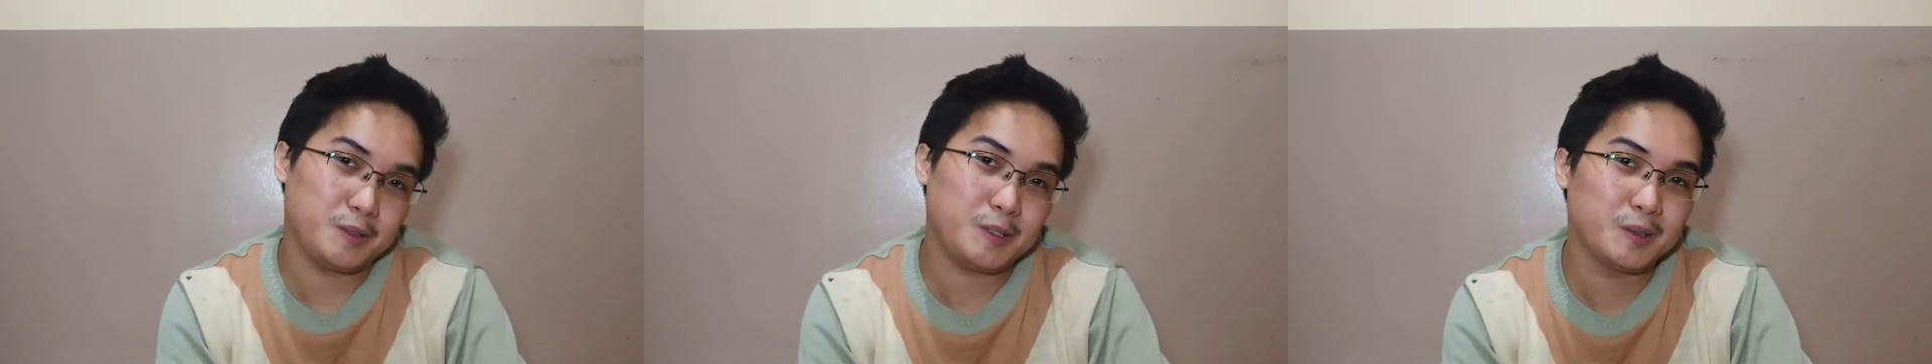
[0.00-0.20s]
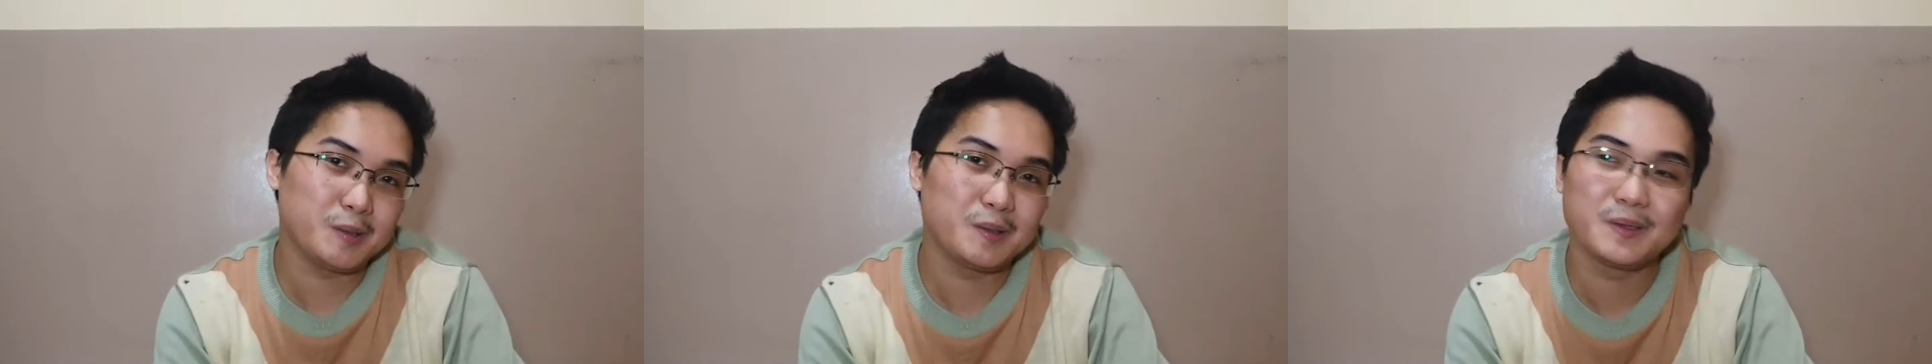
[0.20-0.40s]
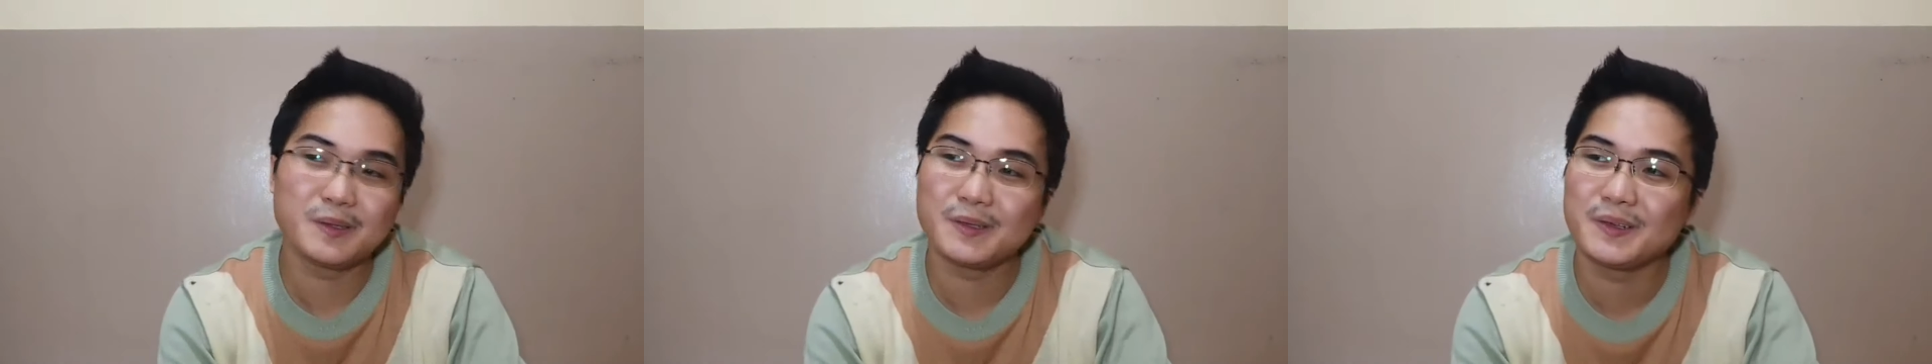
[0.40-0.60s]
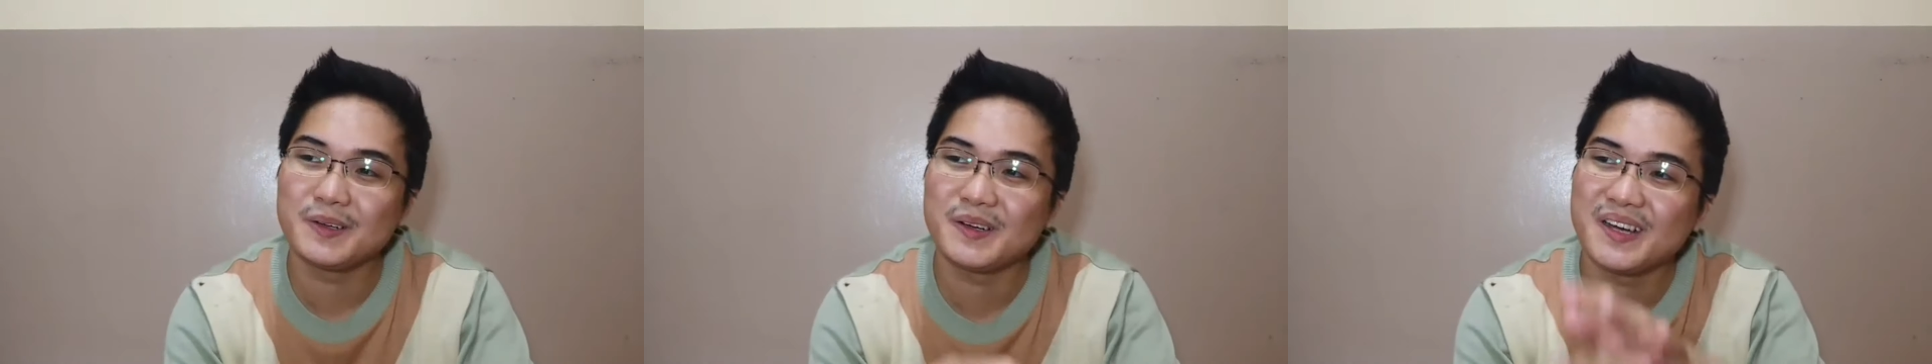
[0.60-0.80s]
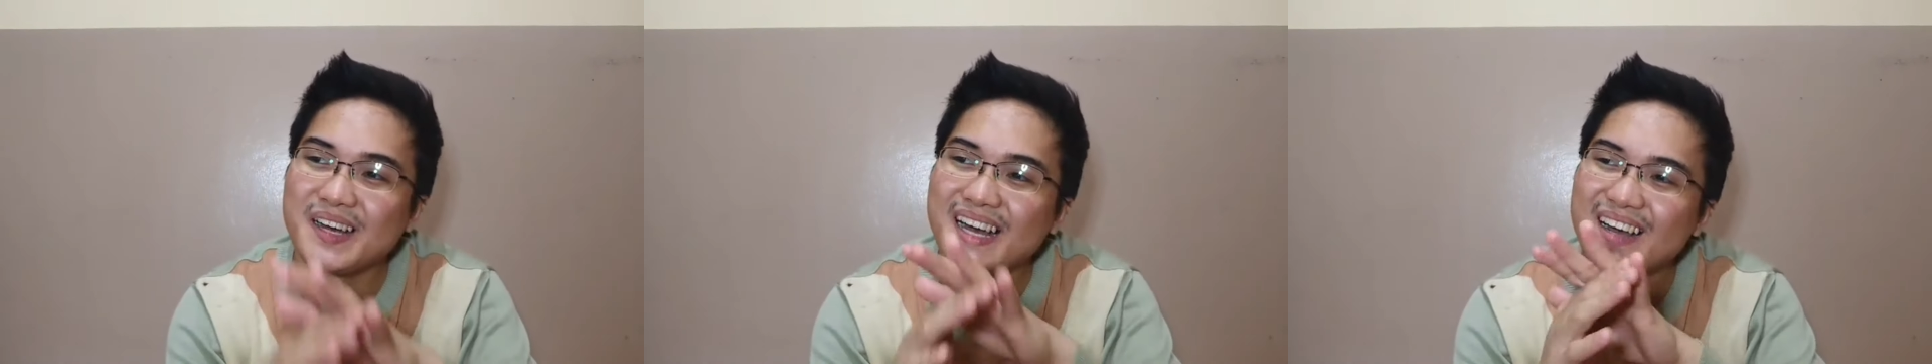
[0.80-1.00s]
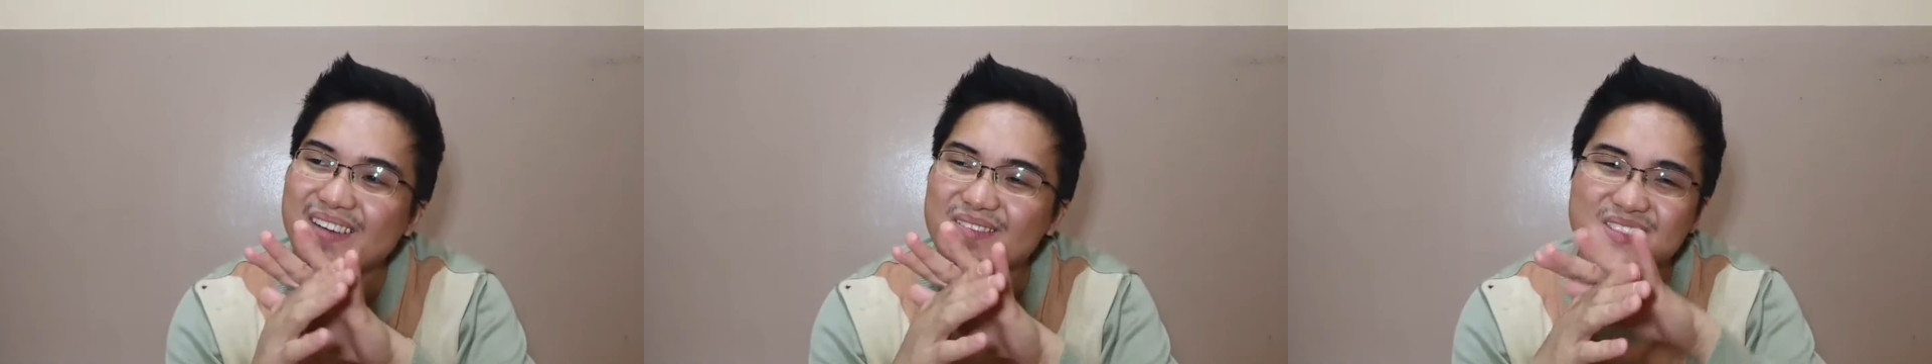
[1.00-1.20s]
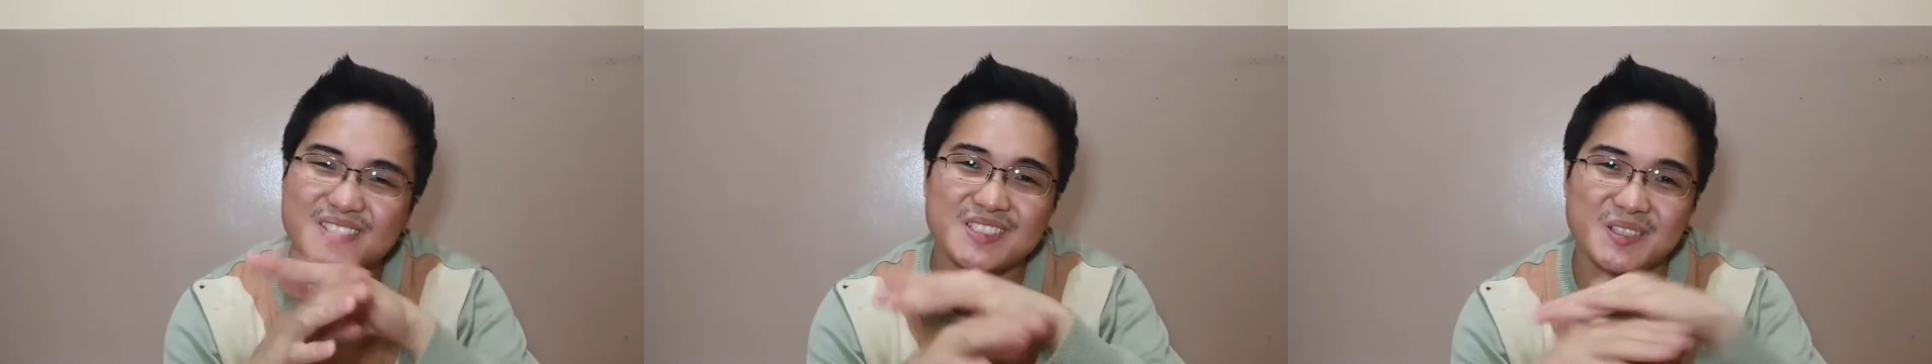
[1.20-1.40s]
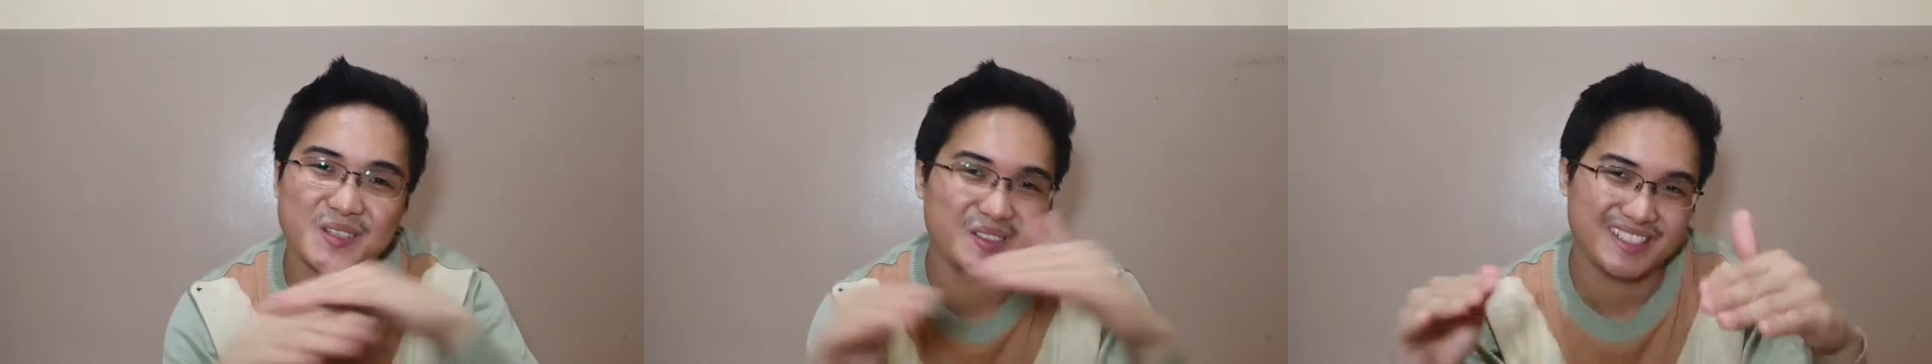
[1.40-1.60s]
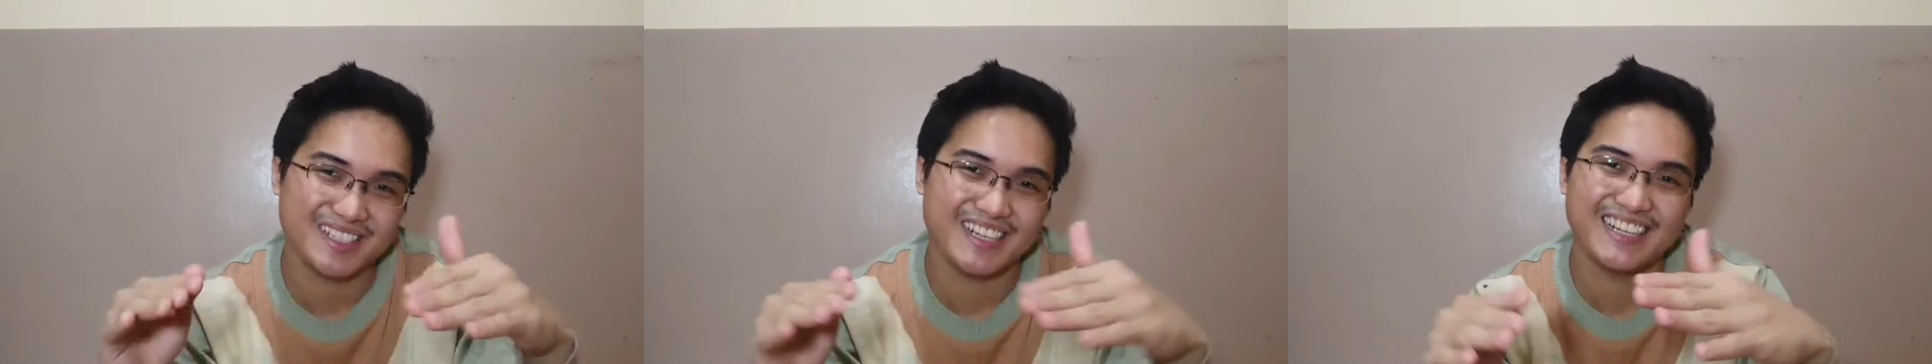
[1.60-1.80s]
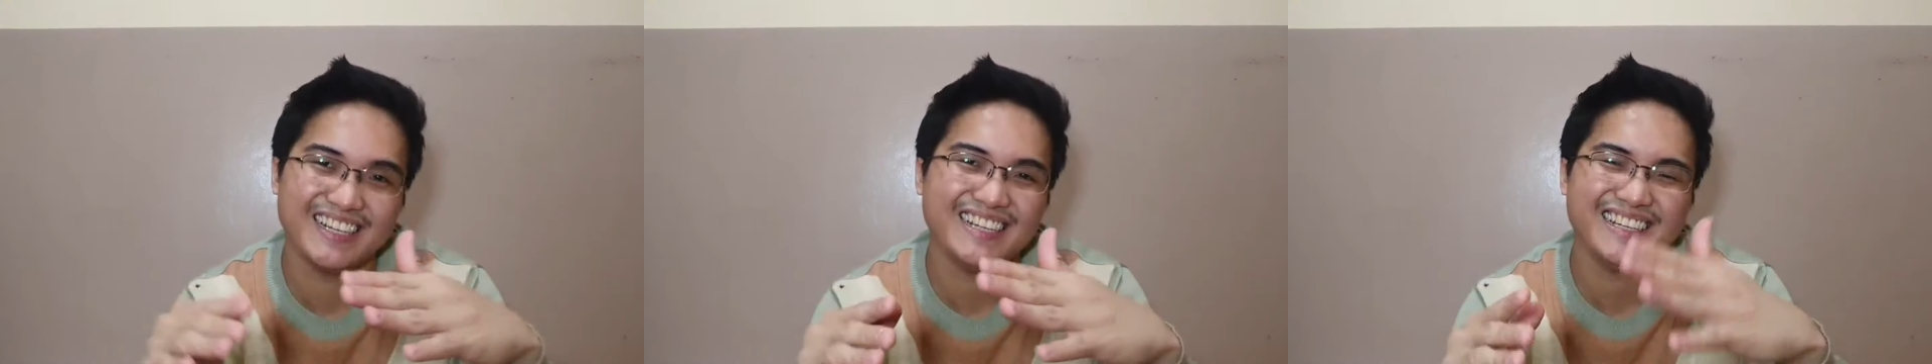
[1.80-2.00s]
2. So
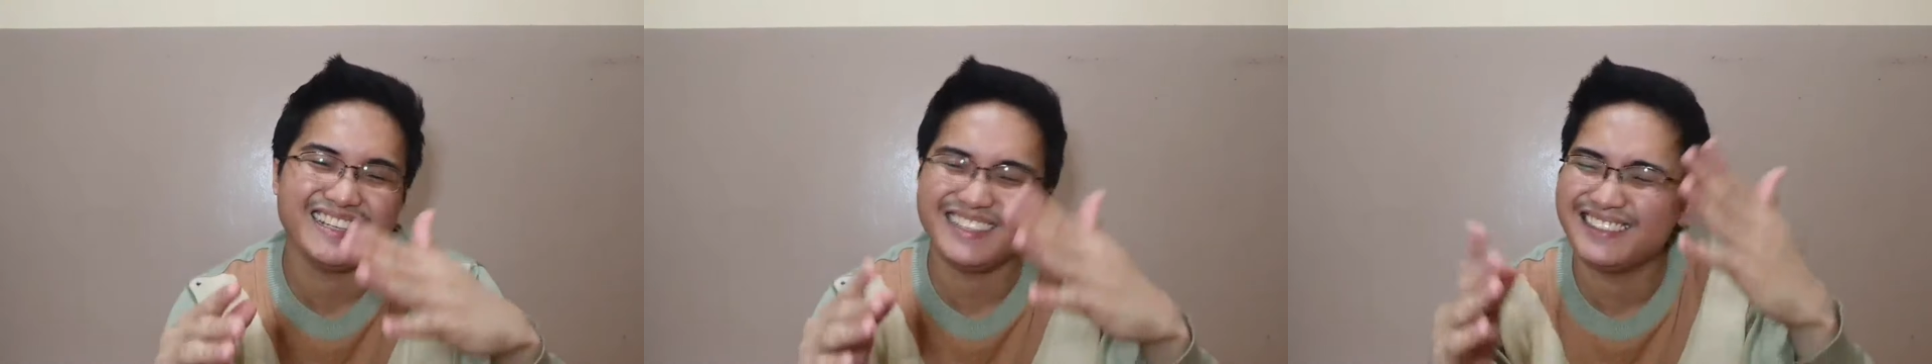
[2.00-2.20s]
done.